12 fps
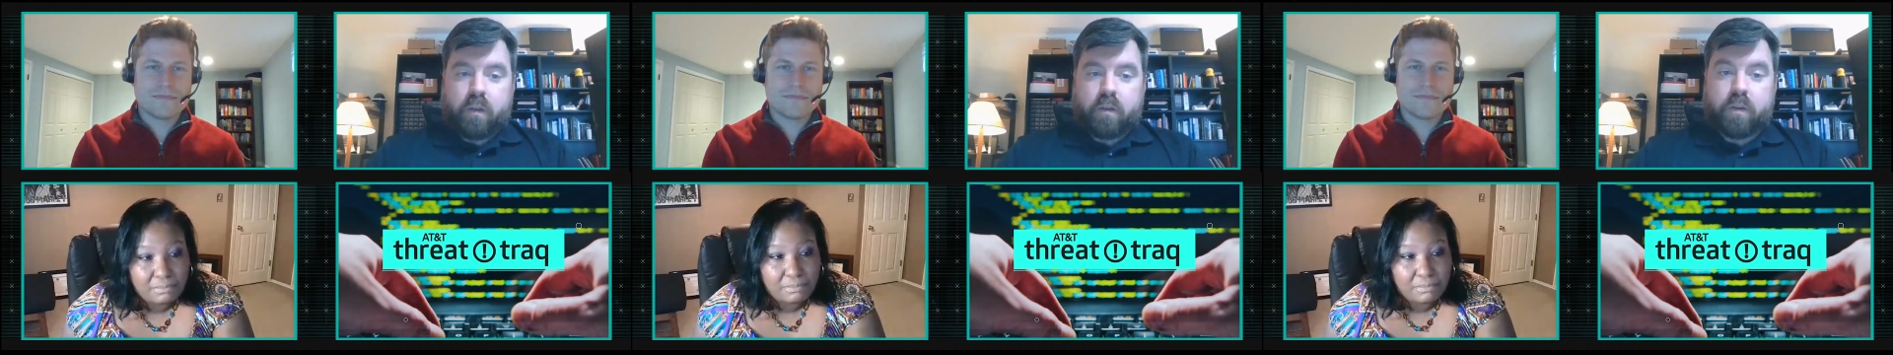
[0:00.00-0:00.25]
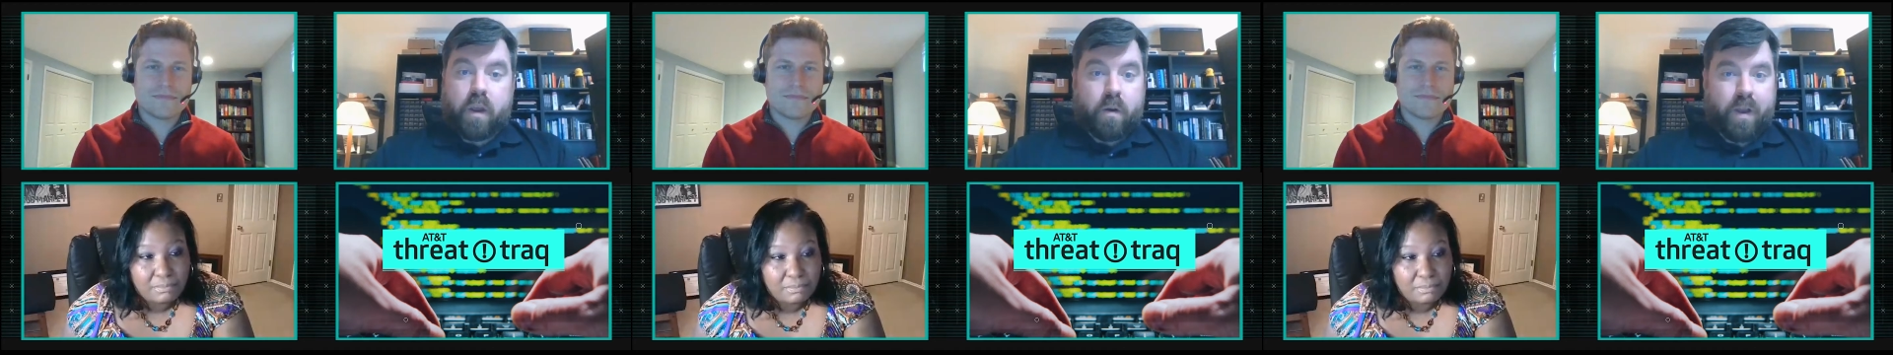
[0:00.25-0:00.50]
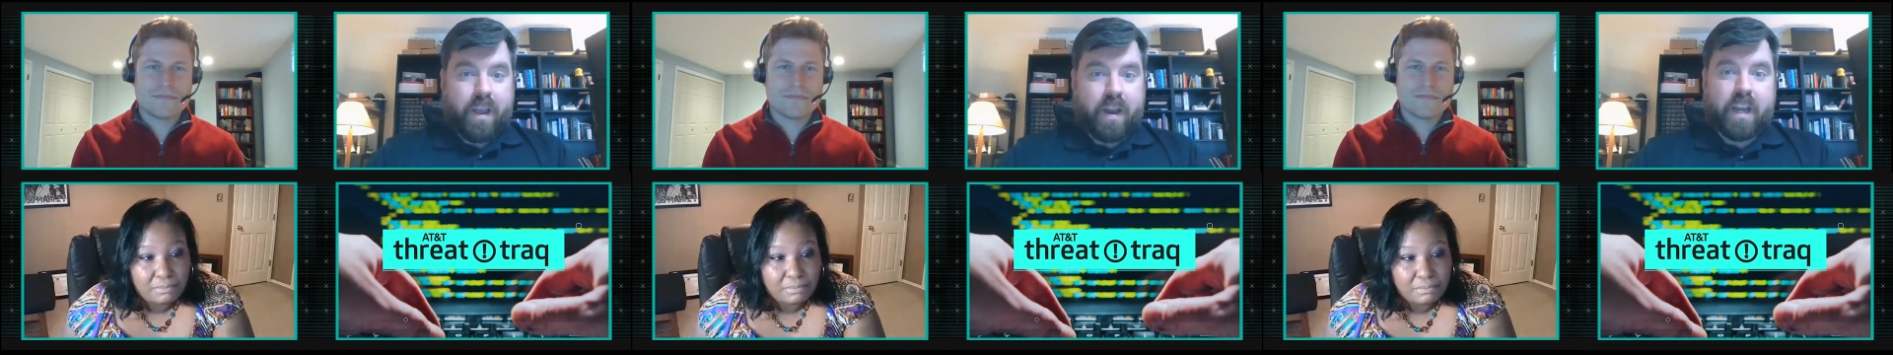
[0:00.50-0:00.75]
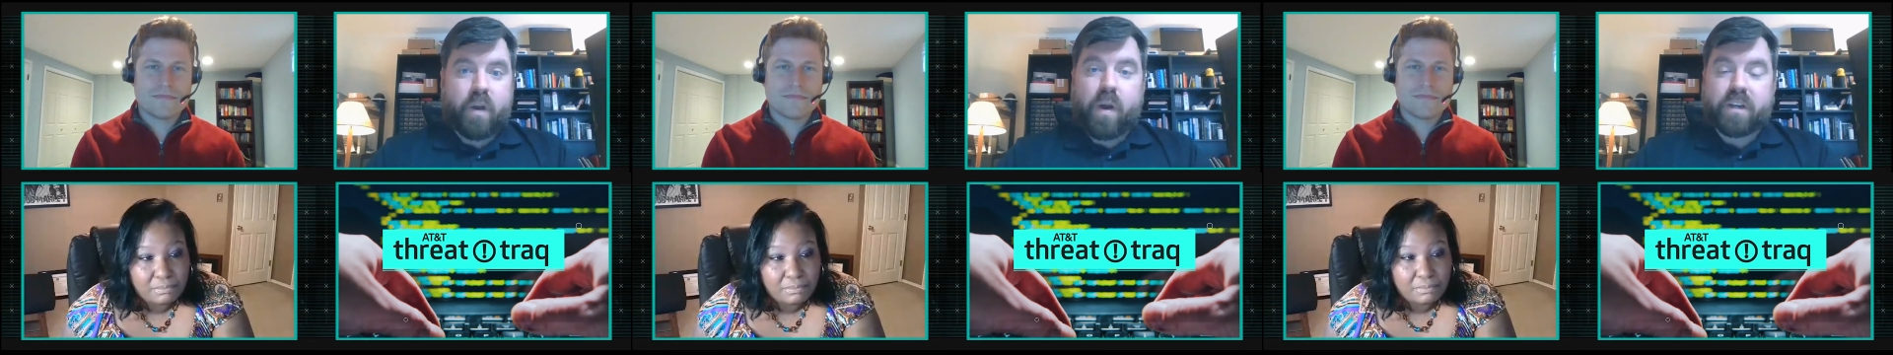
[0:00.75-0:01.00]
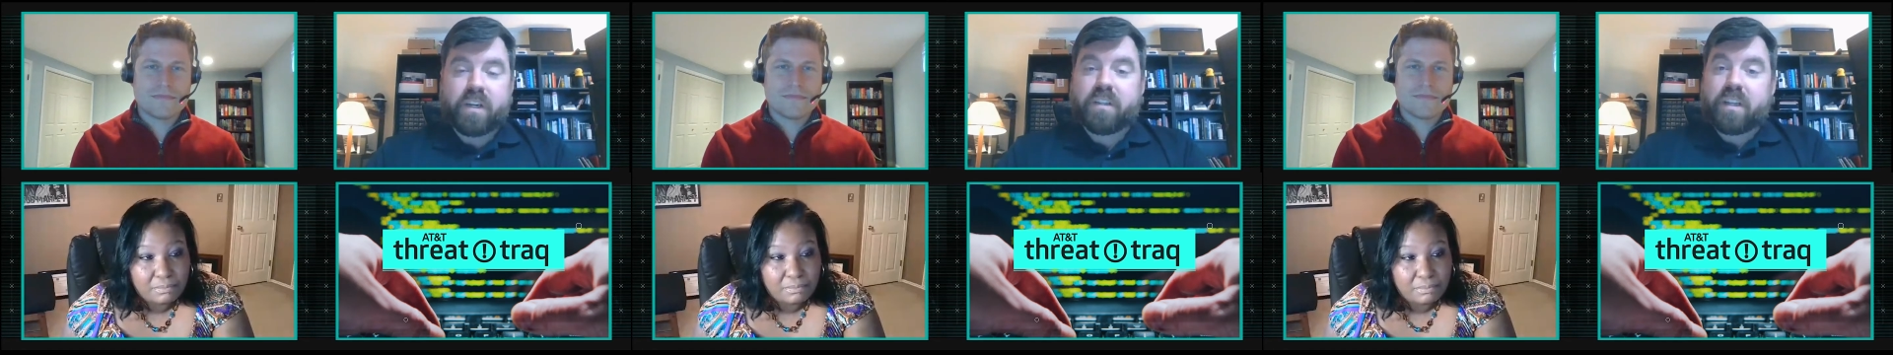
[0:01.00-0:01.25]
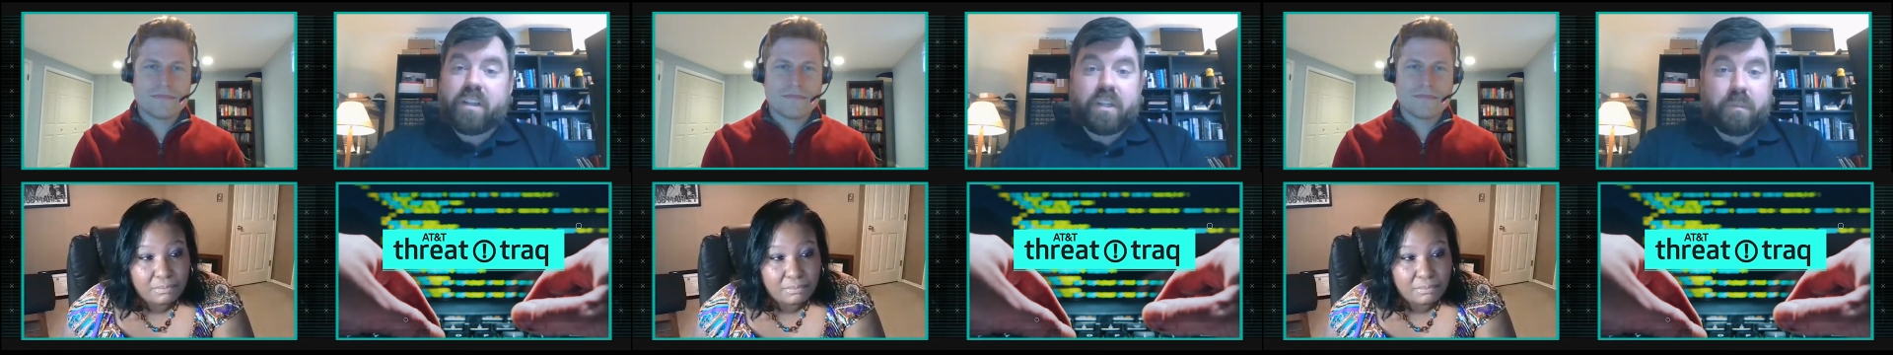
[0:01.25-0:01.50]
Speaker 1: So, any
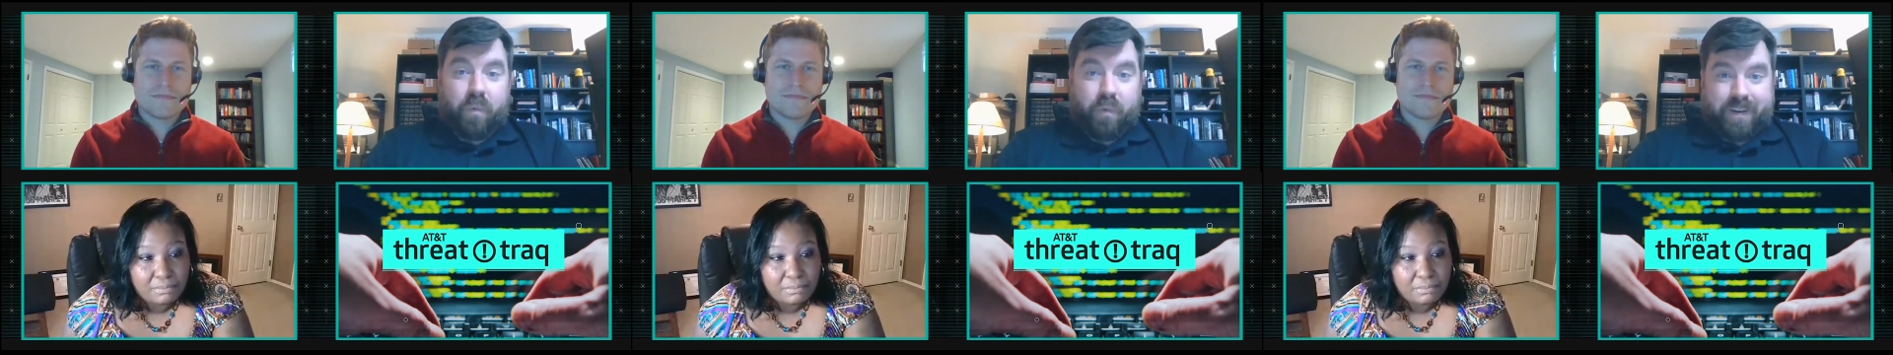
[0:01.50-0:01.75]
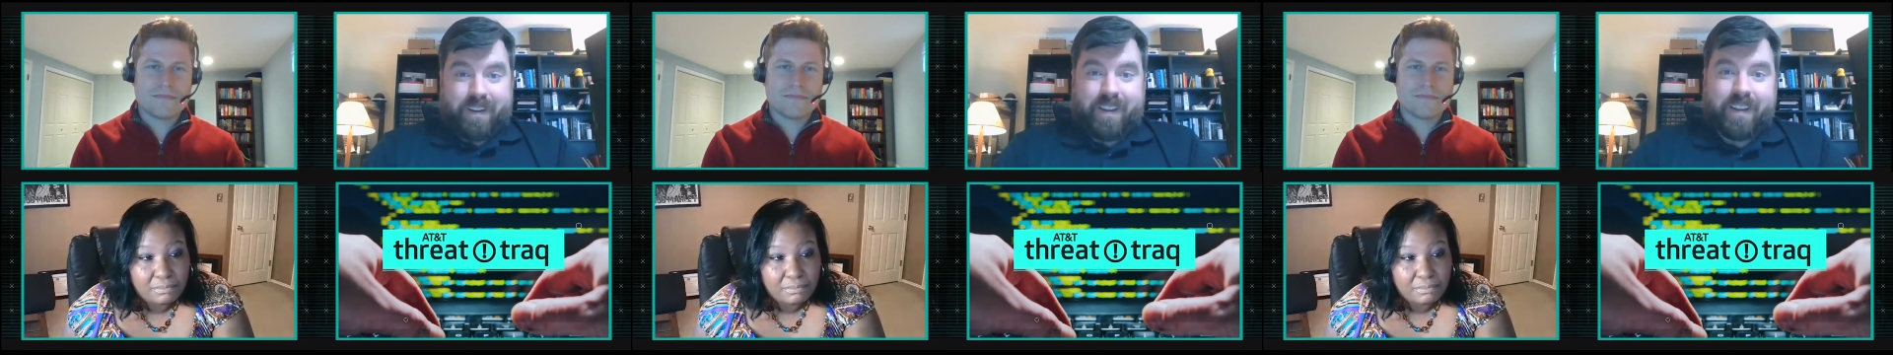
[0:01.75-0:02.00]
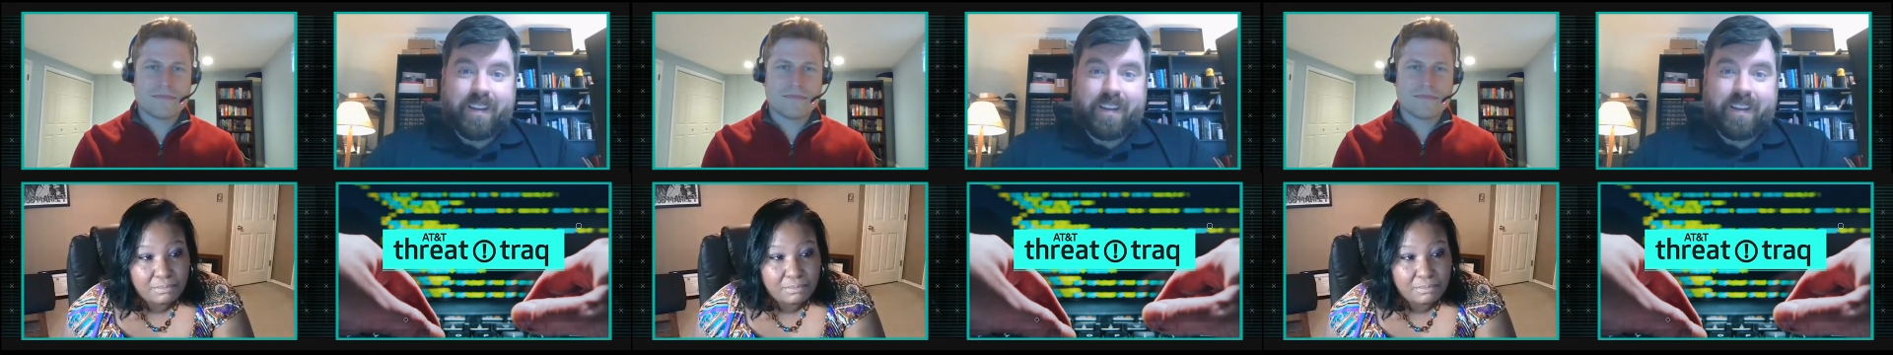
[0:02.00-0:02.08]
questions at this point?